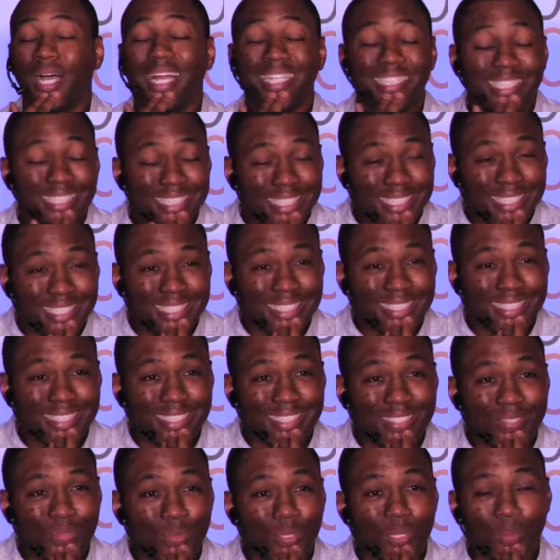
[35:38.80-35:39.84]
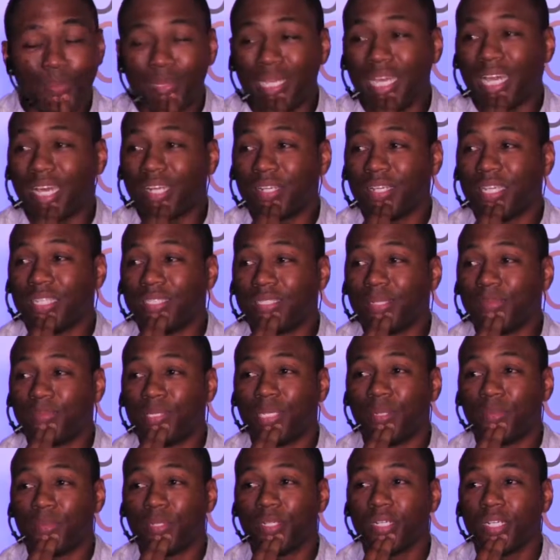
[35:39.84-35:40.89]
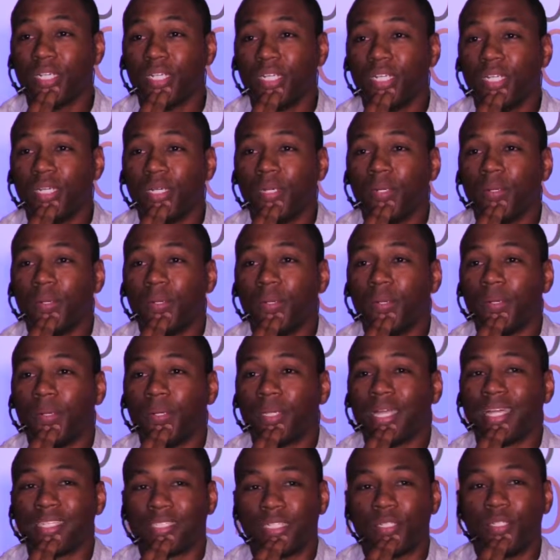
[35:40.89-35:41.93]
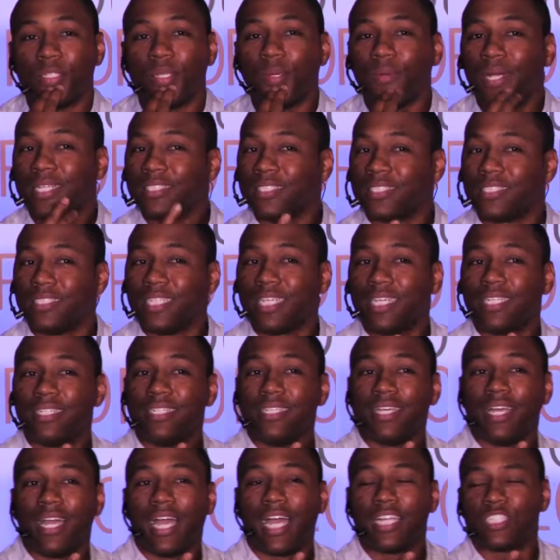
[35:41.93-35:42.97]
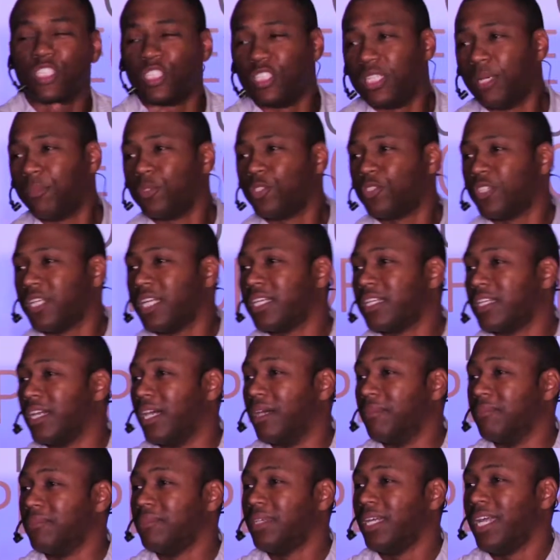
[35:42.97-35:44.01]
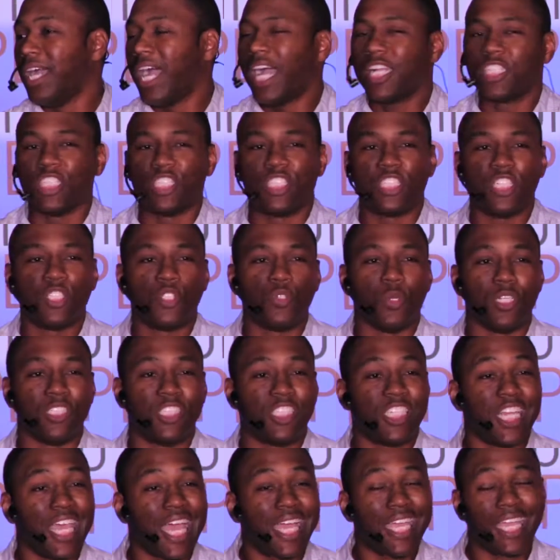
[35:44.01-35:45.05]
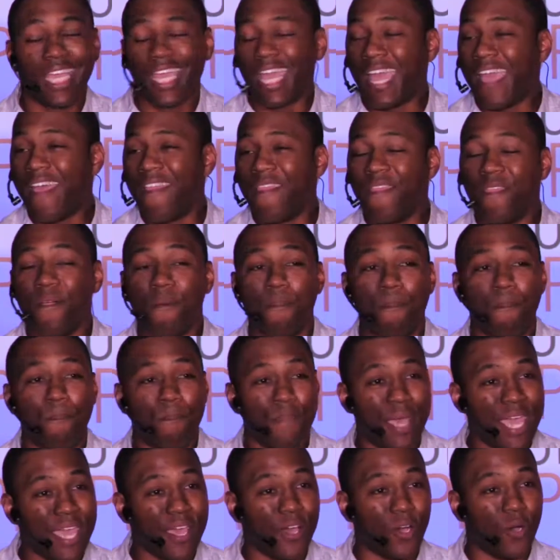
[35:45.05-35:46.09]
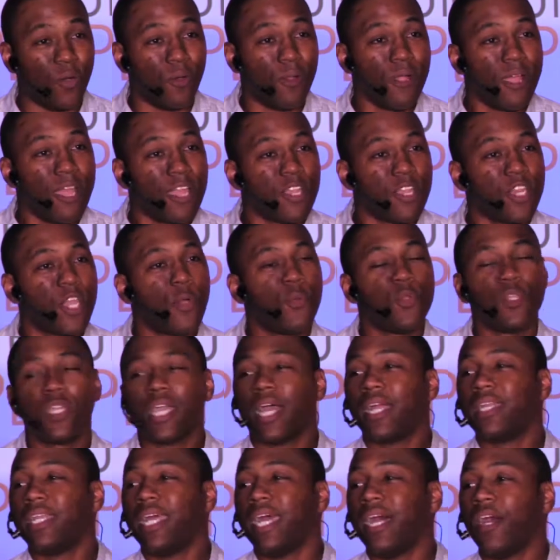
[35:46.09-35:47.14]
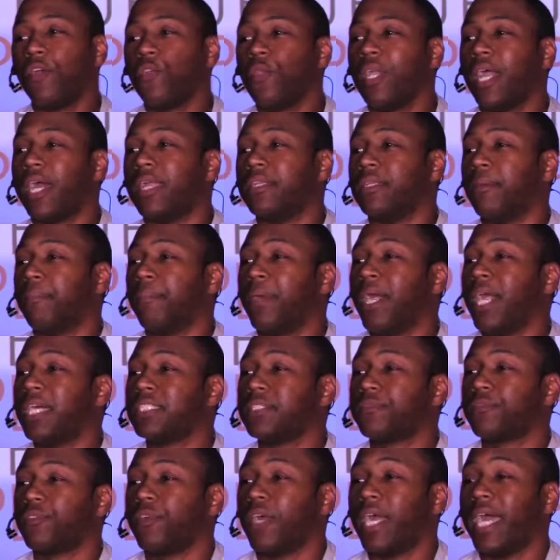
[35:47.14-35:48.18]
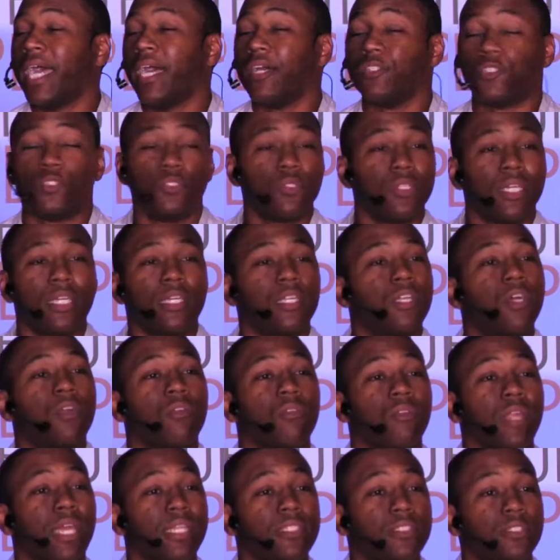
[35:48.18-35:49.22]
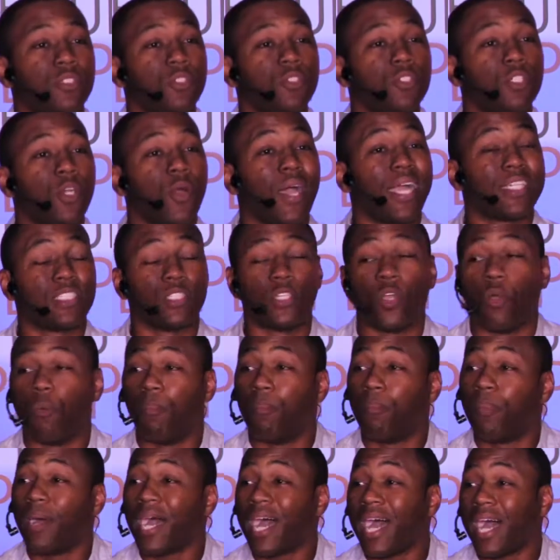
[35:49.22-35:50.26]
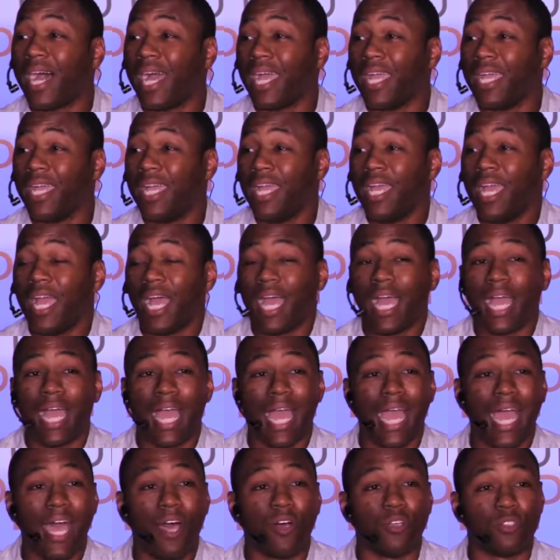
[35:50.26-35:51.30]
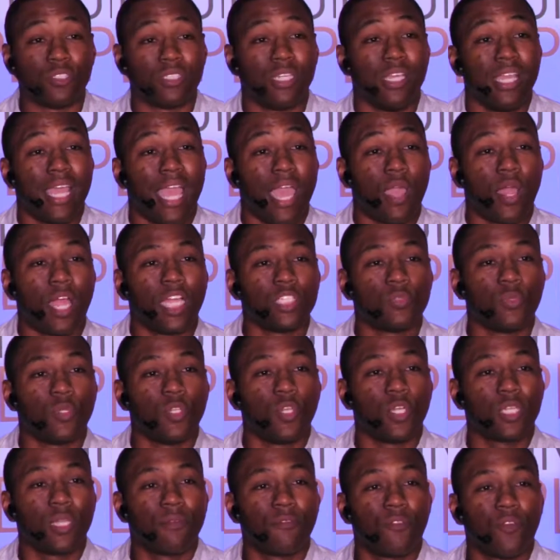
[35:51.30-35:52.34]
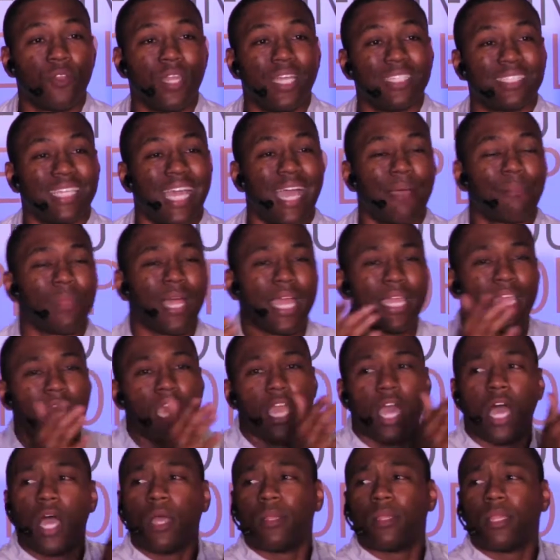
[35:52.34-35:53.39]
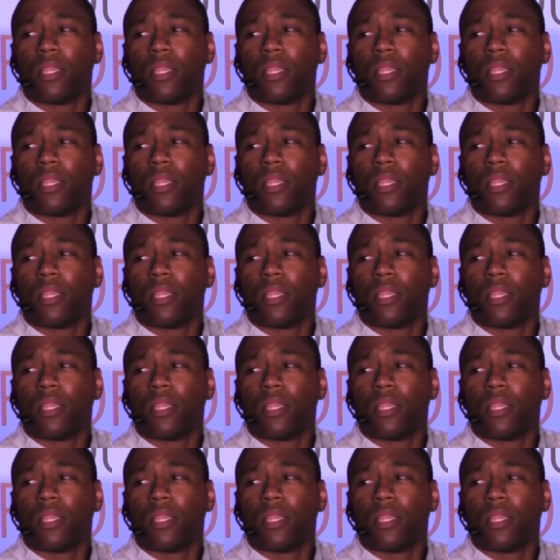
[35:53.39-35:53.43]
What? We're going to be out at the end of September? God's like, you know what I just did? I just doubled your income. I just sent you a check in the mail. You know what you got now? You got a deposit for a house. You don't have to go rent. You can actually go buy a house. And as we're looking for this, I'm like,